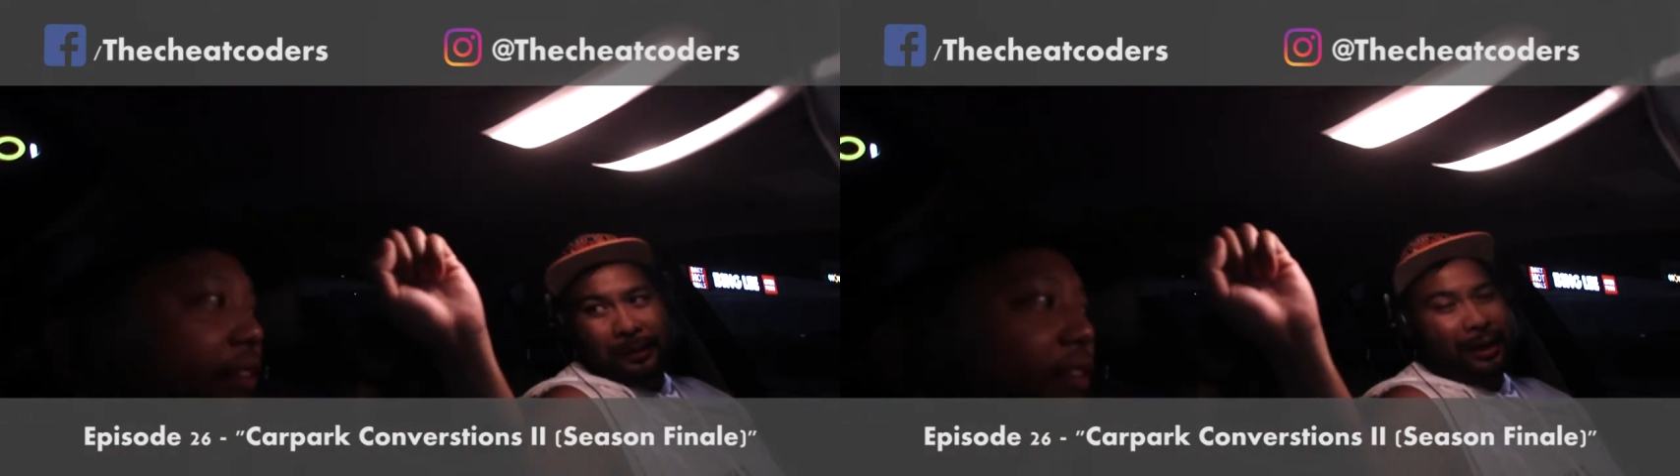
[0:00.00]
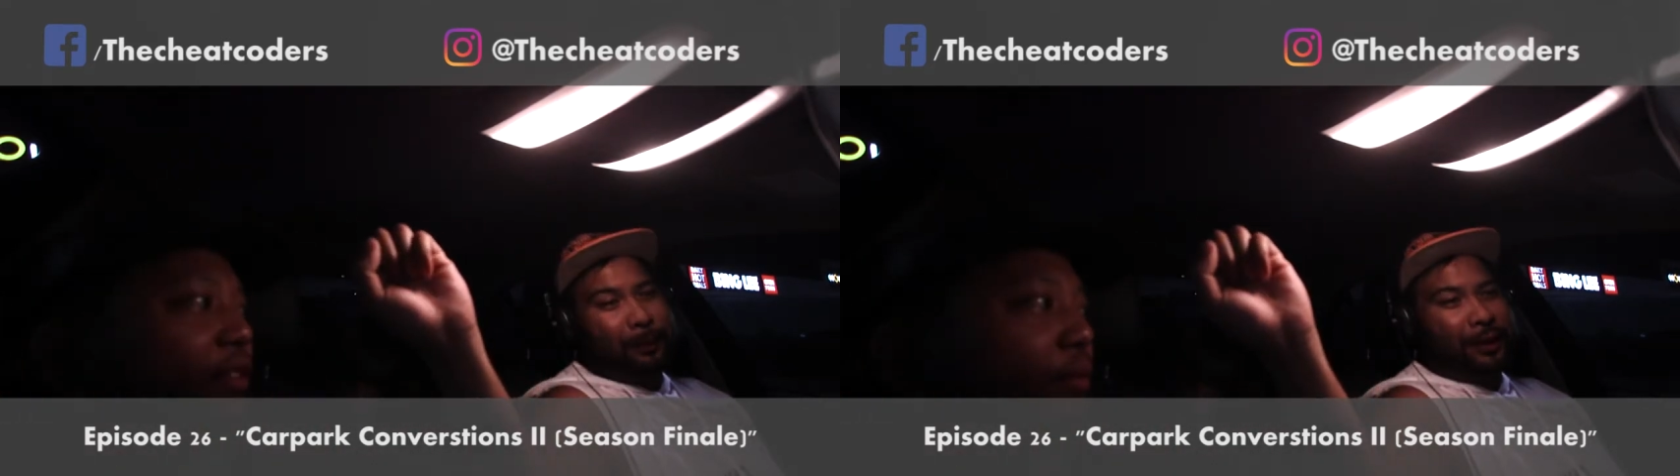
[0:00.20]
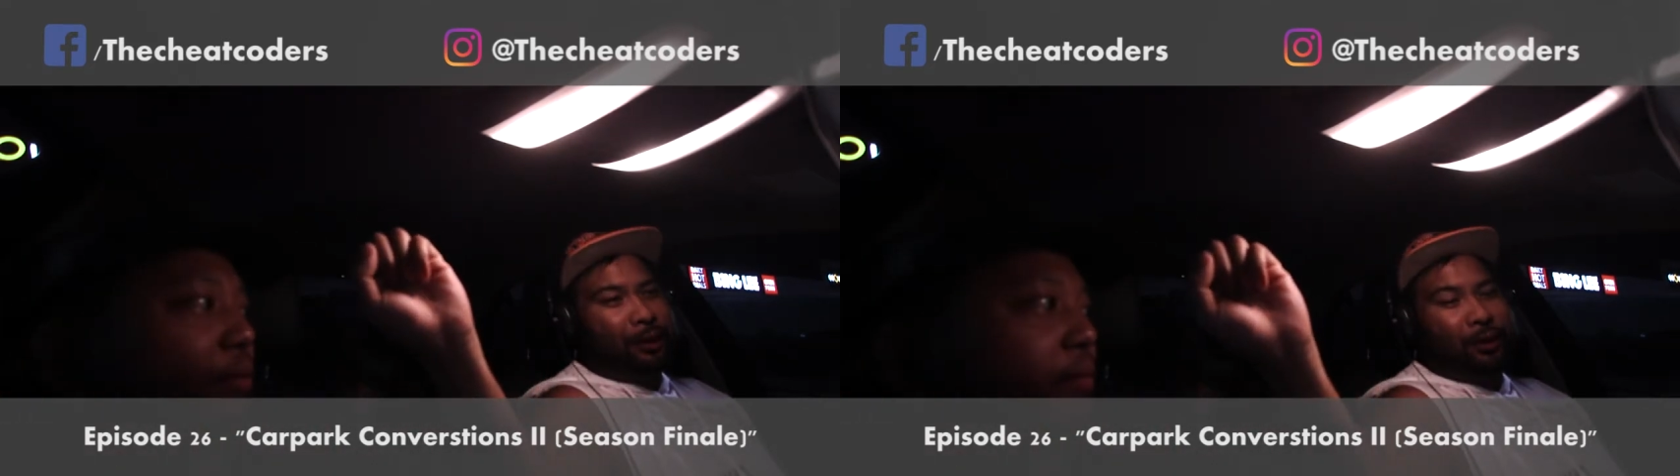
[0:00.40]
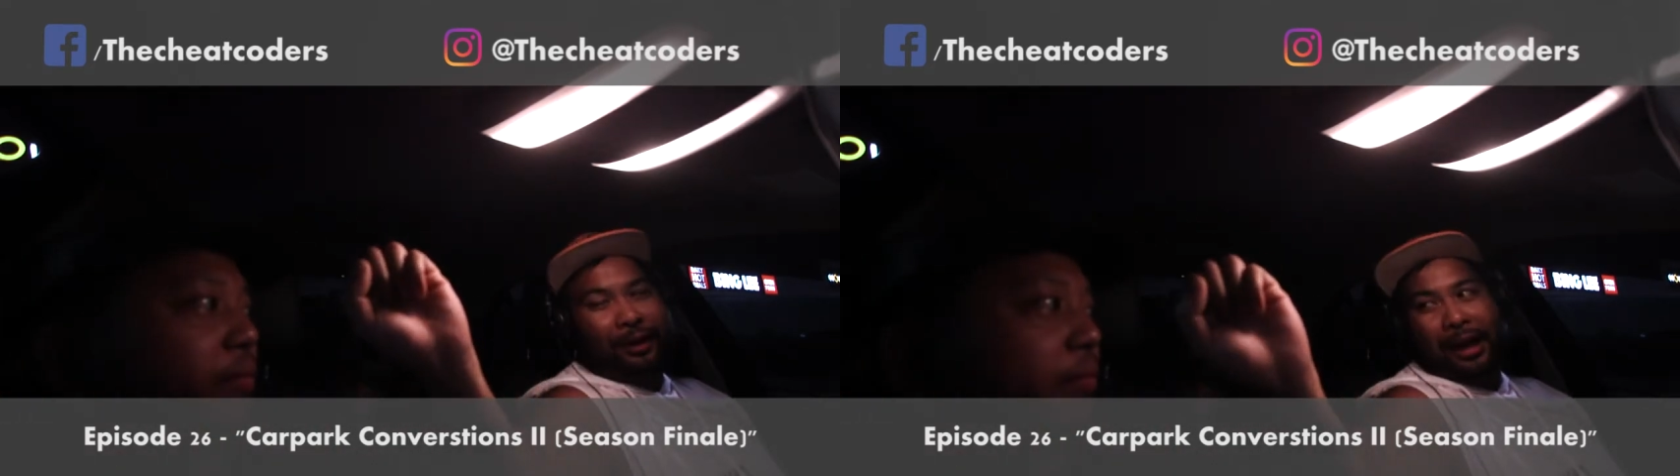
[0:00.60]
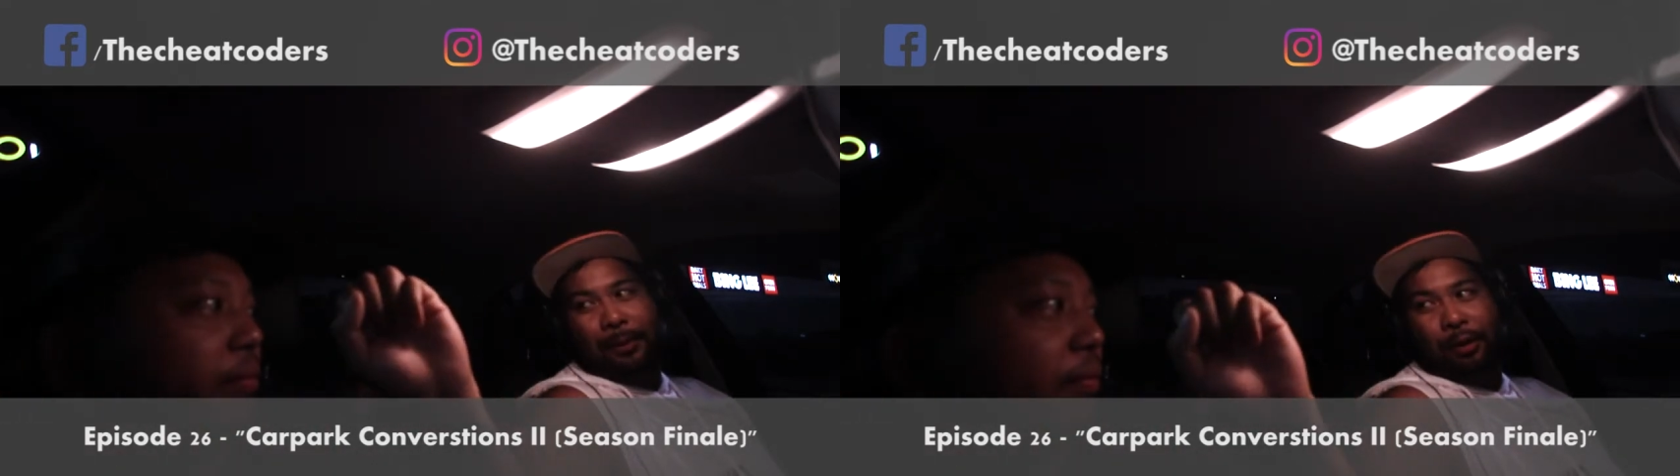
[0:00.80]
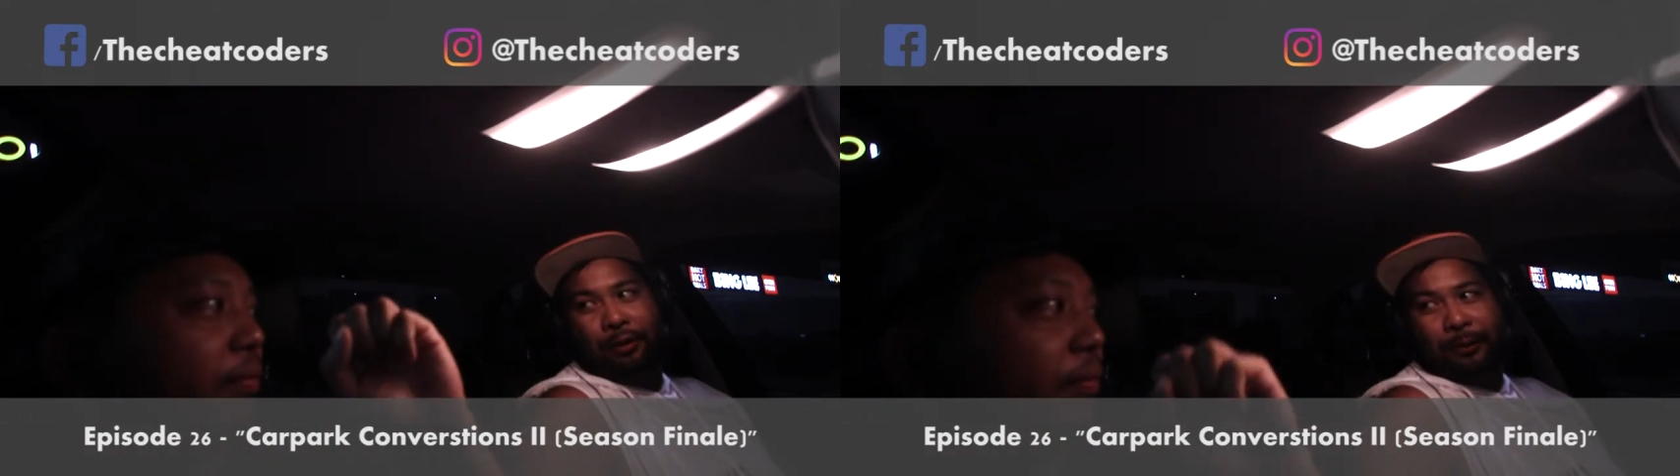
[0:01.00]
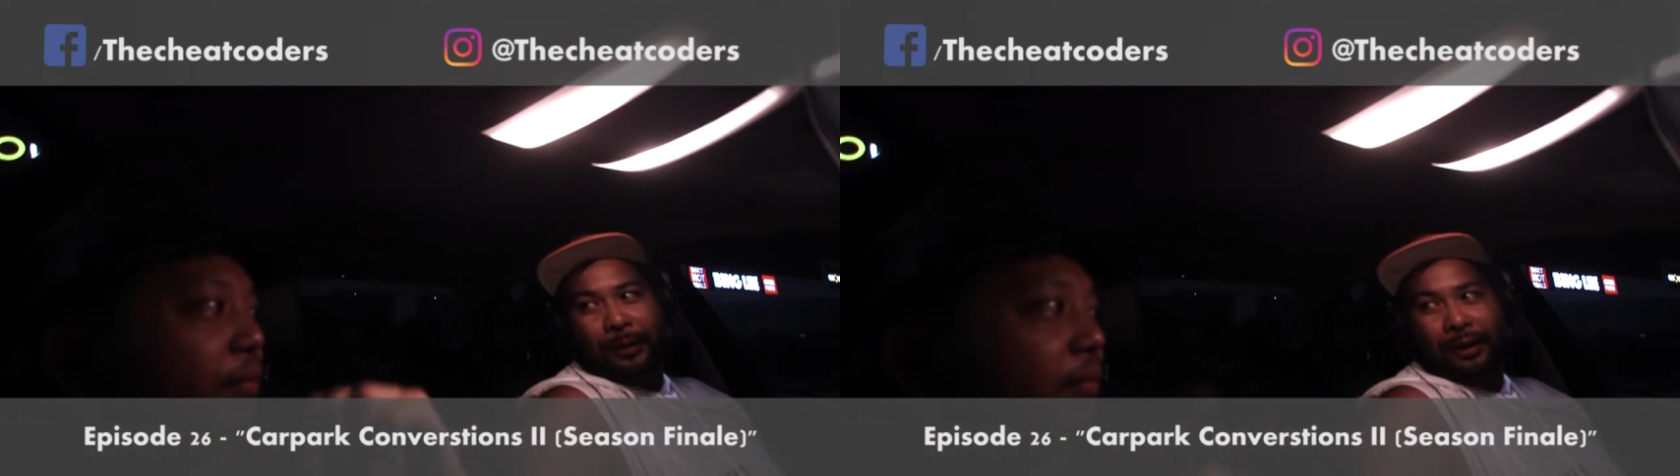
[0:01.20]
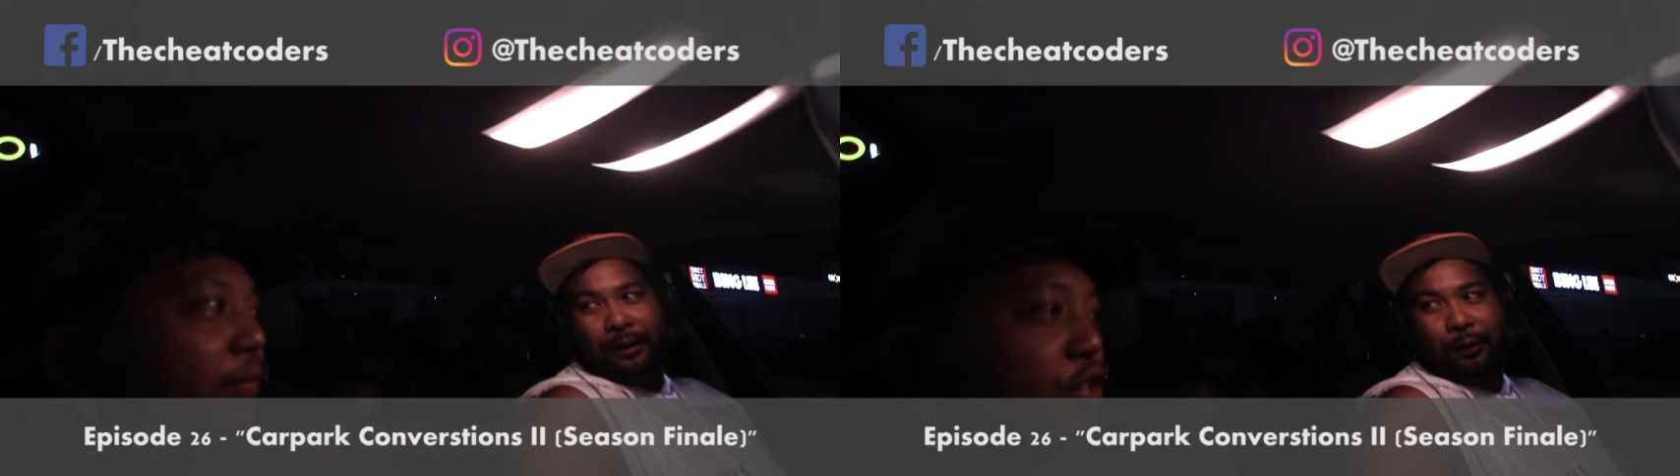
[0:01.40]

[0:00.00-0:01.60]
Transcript: Man, that'd be a good game over, man.